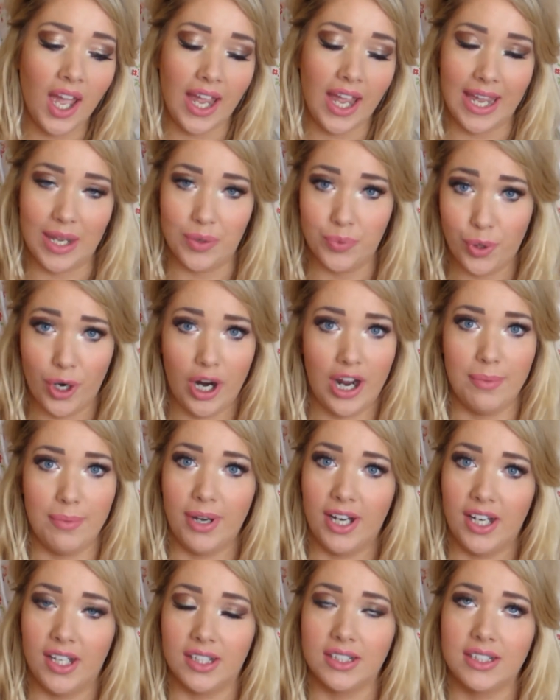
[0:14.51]
in
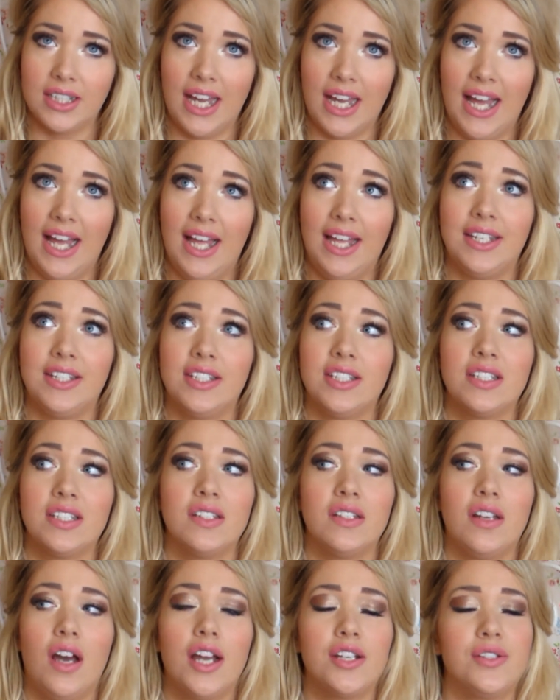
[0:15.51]
Primark
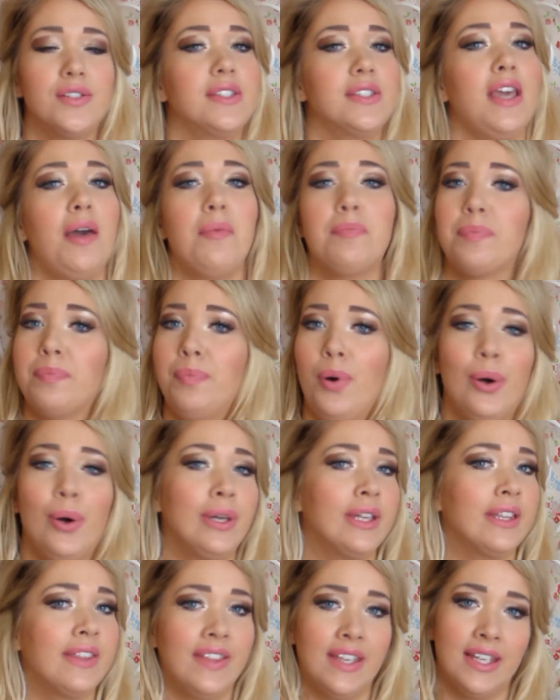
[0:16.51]
and I just kept
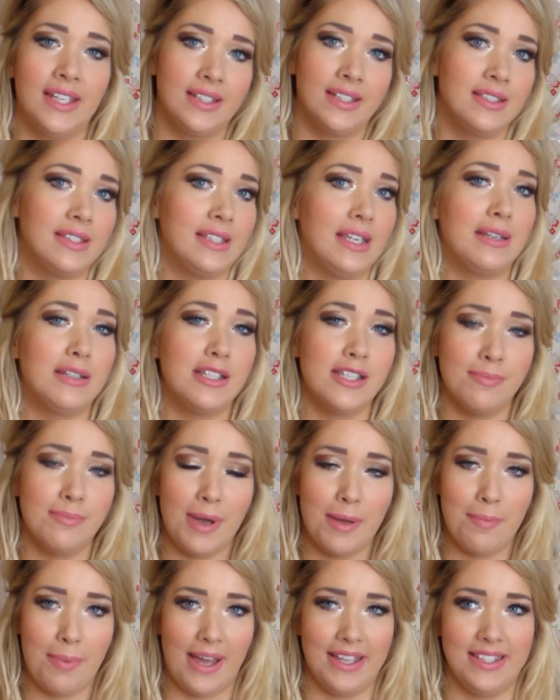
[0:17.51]
putting things into
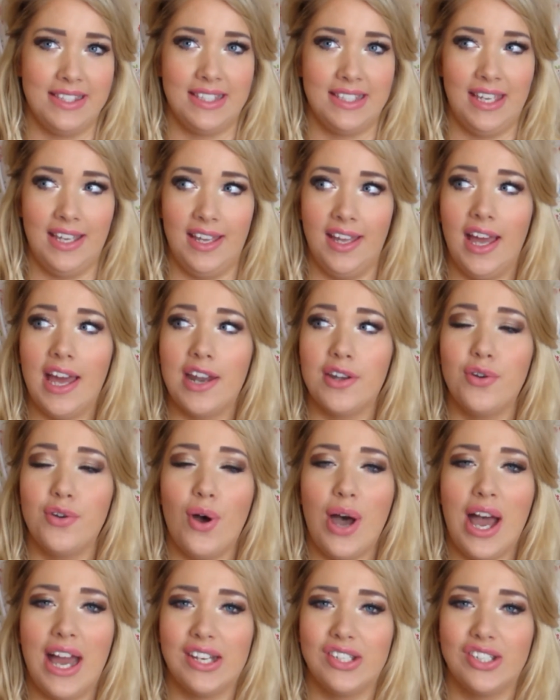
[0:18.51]
my basket and
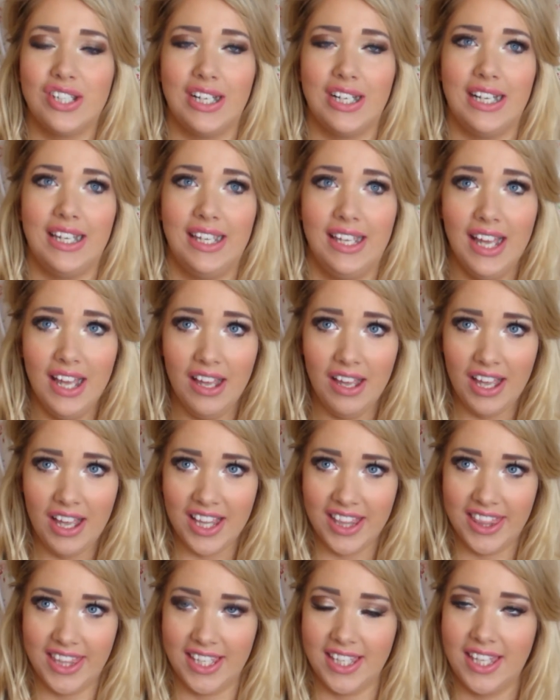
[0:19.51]
not actually
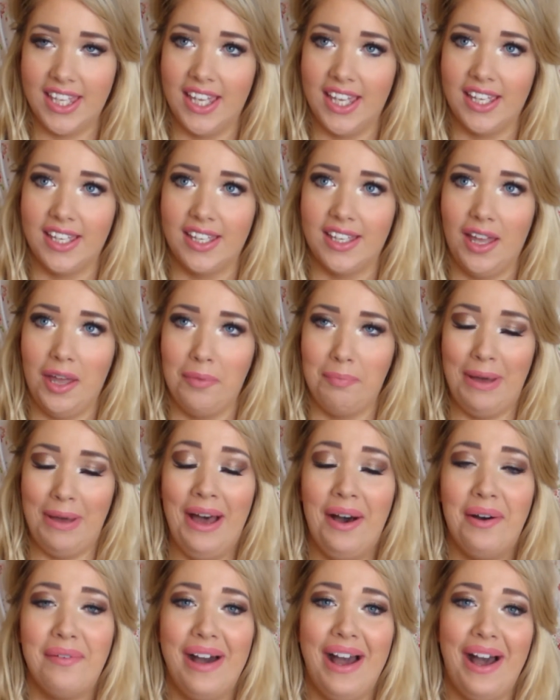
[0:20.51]
thinking
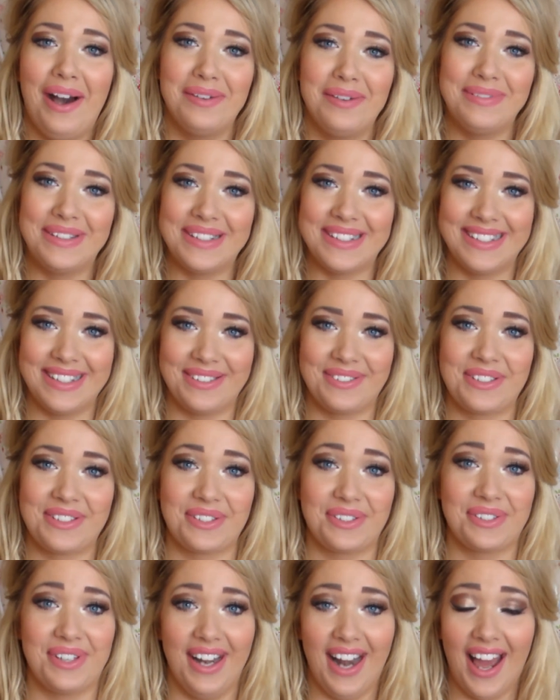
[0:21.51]
about how much it was
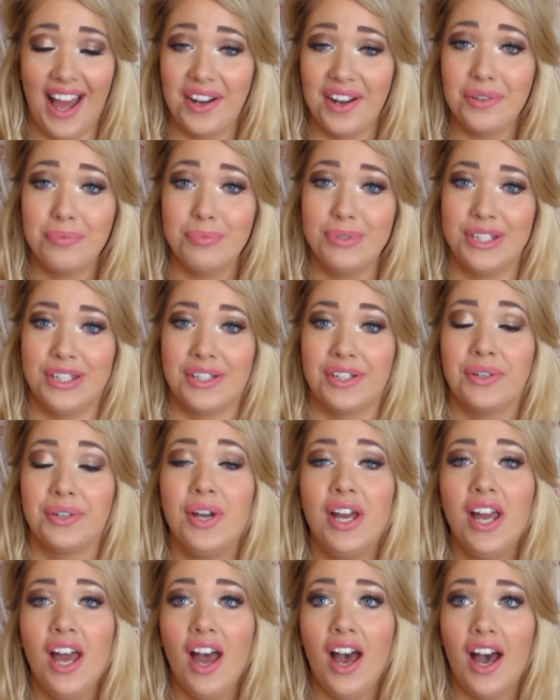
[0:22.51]
all going to add up to.
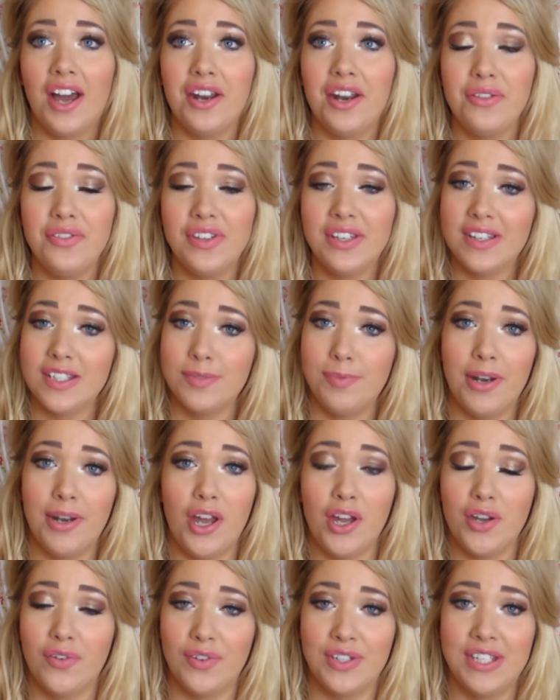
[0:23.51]
I don't think I spent
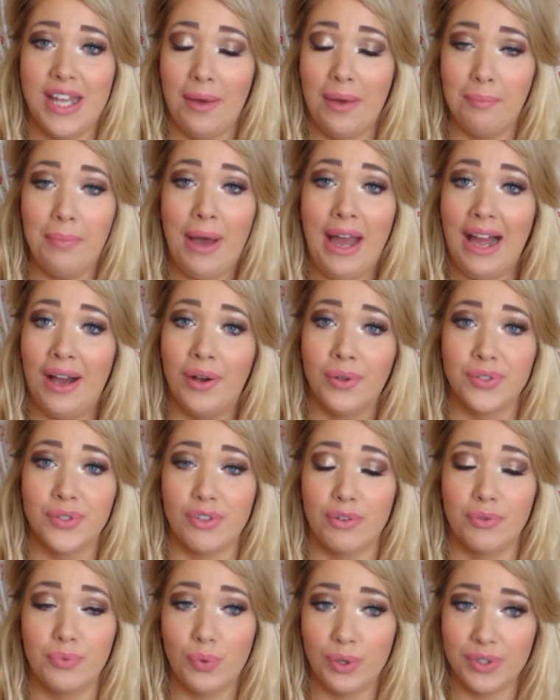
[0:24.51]
over £10
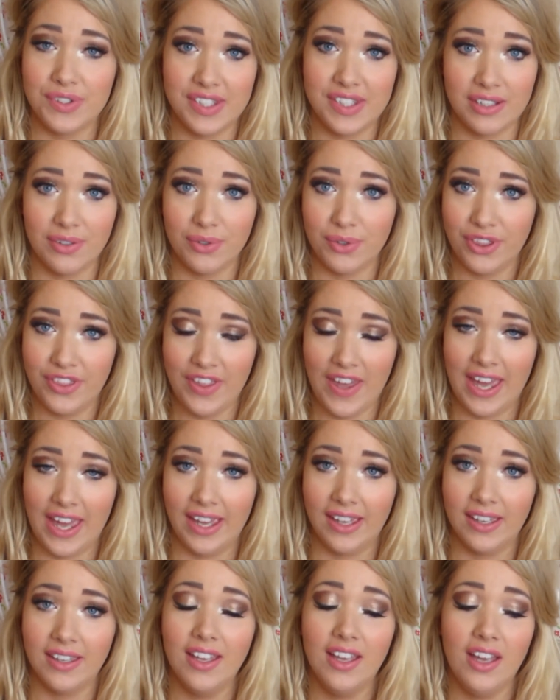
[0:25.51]
on one single
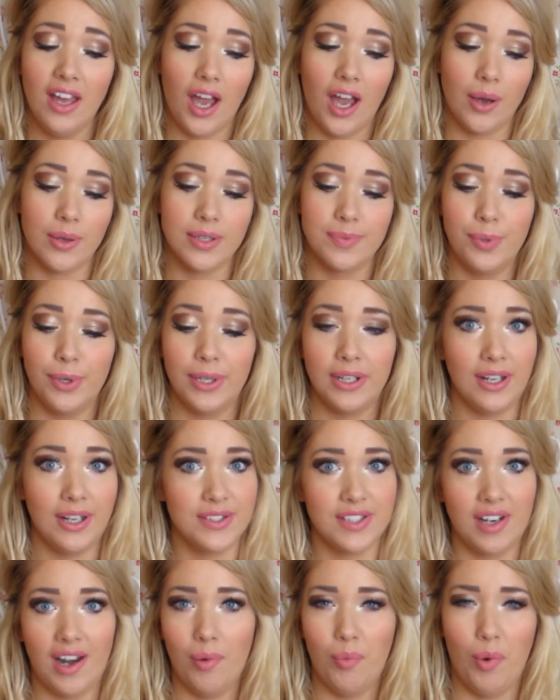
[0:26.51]
thing. I was putting
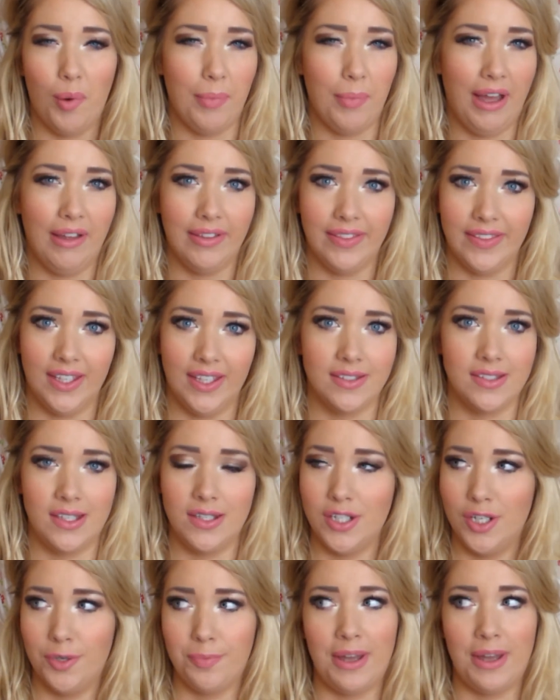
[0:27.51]
loads of like £1 things in,
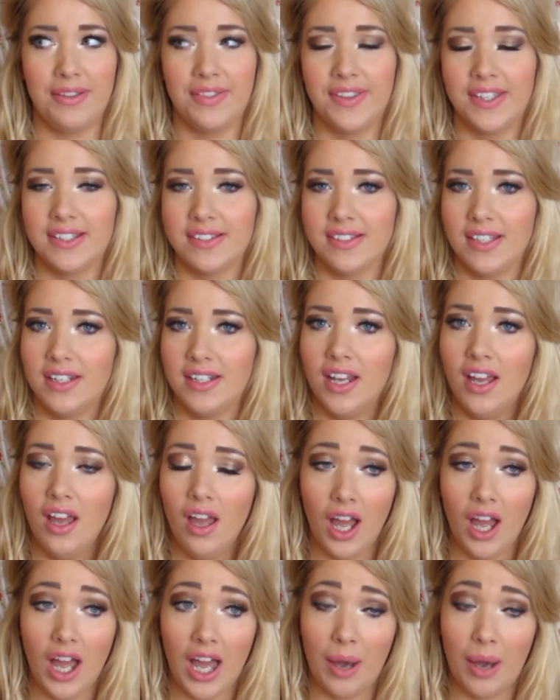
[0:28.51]
£2 things in.
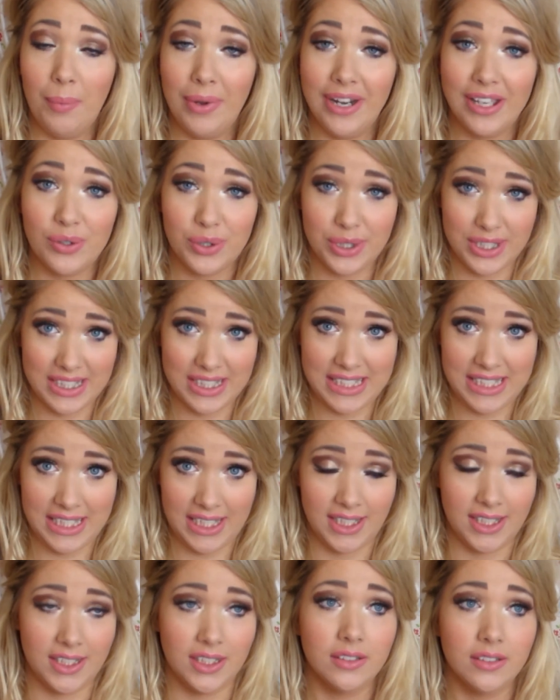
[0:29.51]
And when I got to the
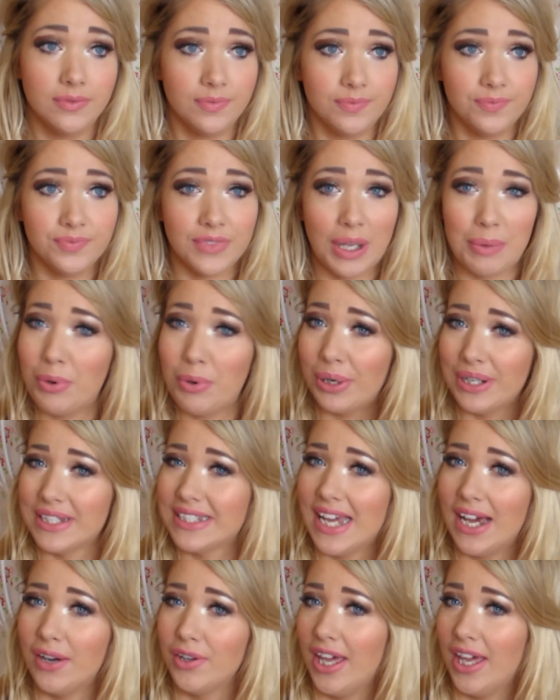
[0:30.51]
till, I'm not going to
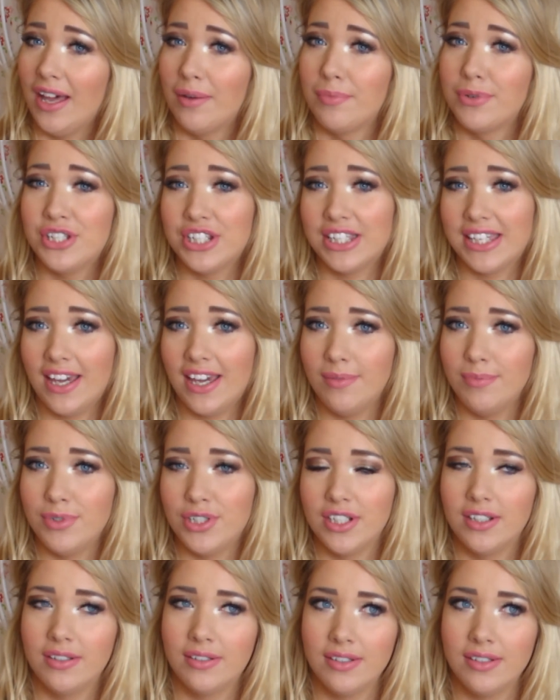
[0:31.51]
tell you how much it came
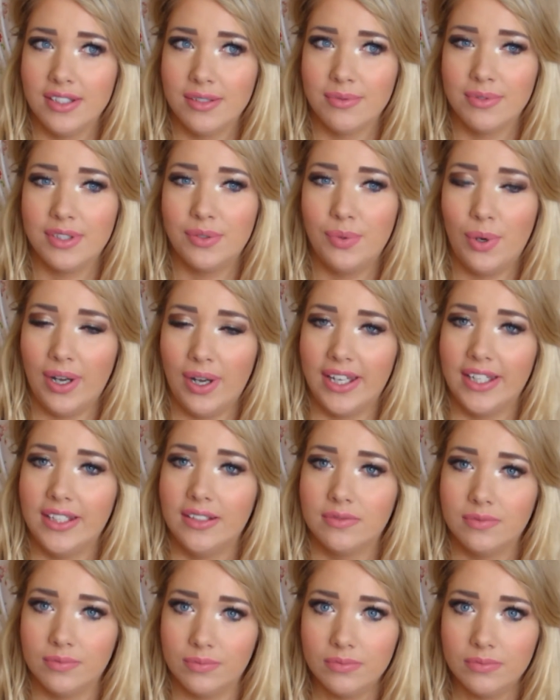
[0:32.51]
to because it was quite...
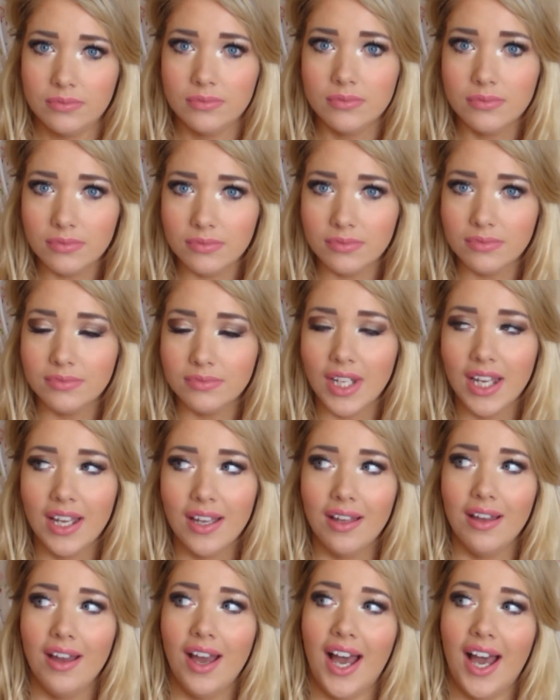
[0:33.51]

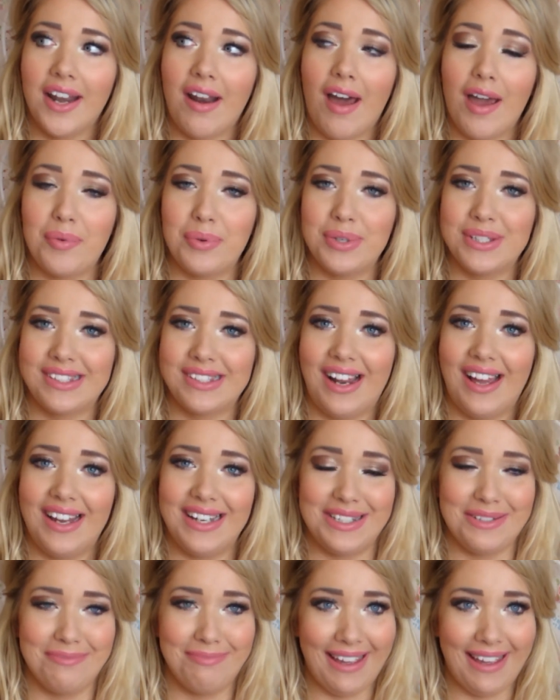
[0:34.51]
And I was
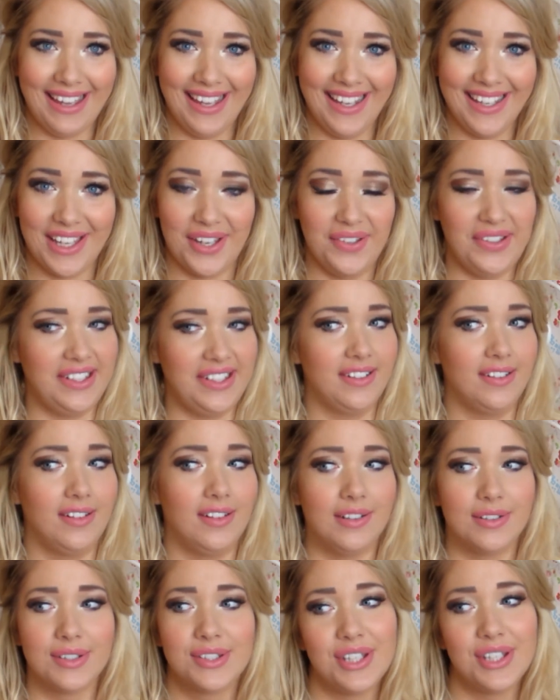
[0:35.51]
like debating going,
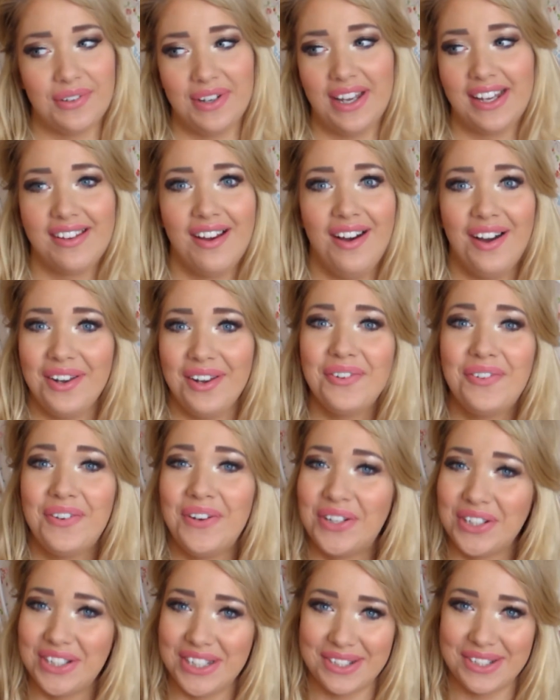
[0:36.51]
oh sorry, I can't
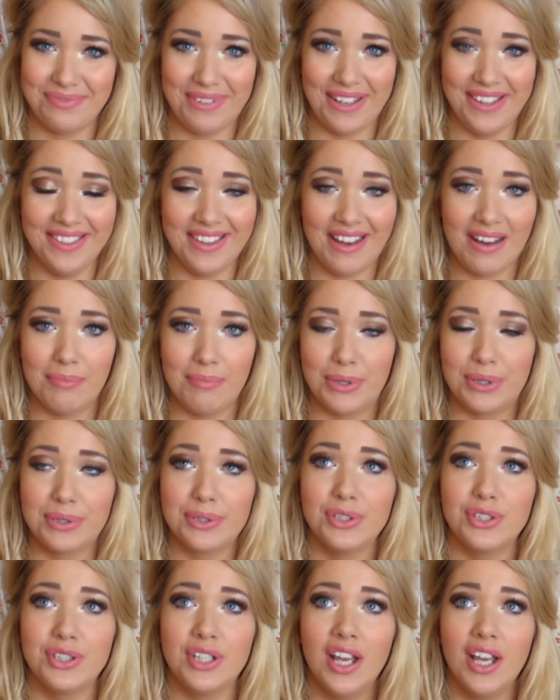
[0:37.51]
afford to spend that
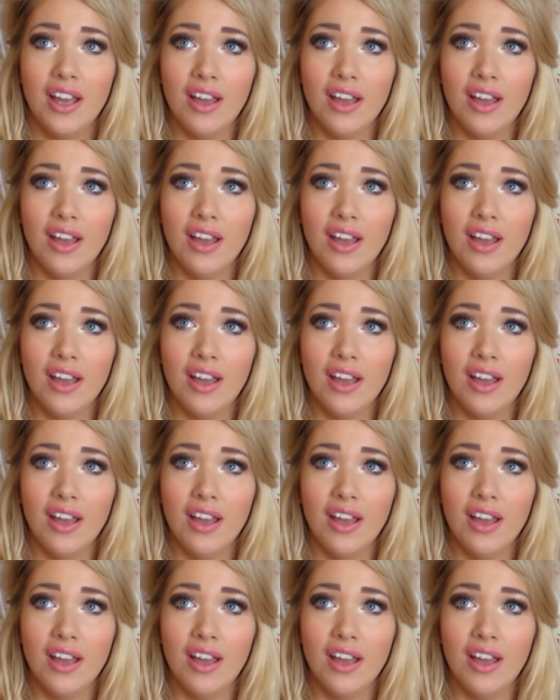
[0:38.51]
much.